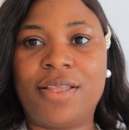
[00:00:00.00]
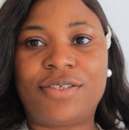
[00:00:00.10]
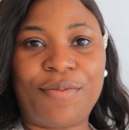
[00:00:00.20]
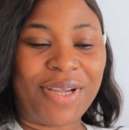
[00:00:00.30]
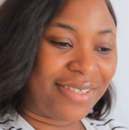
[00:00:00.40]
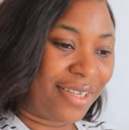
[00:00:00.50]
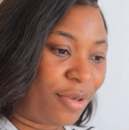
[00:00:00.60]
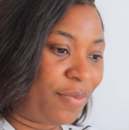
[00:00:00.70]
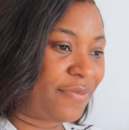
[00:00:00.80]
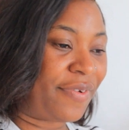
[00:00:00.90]
So my
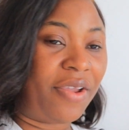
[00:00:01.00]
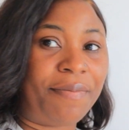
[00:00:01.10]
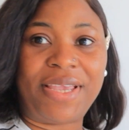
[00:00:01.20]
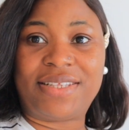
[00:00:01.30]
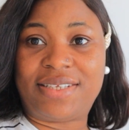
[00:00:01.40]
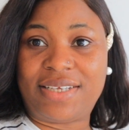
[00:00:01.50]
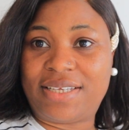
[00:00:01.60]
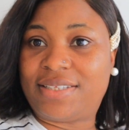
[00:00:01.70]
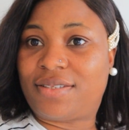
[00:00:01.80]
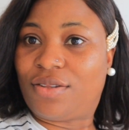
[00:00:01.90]
setup is very
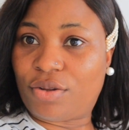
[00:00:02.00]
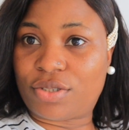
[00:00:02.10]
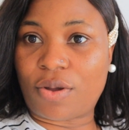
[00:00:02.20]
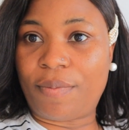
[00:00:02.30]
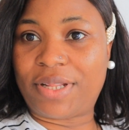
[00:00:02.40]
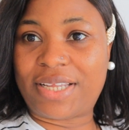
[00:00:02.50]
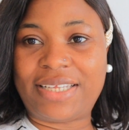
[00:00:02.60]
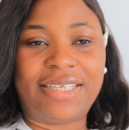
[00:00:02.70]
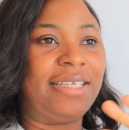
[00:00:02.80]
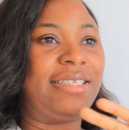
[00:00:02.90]
basic. It's not
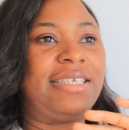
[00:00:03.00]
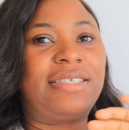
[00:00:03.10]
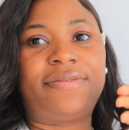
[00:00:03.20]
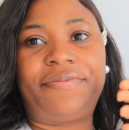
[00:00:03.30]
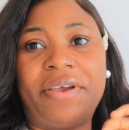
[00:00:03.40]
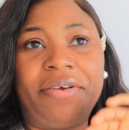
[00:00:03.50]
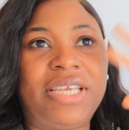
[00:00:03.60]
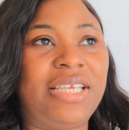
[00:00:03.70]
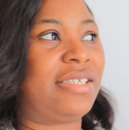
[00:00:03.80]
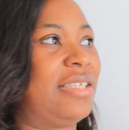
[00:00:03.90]
complicated. It's
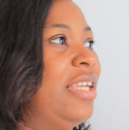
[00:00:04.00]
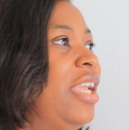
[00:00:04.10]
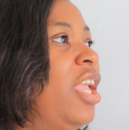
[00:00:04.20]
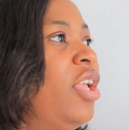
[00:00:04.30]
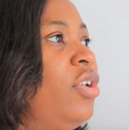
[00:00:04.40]
very easy.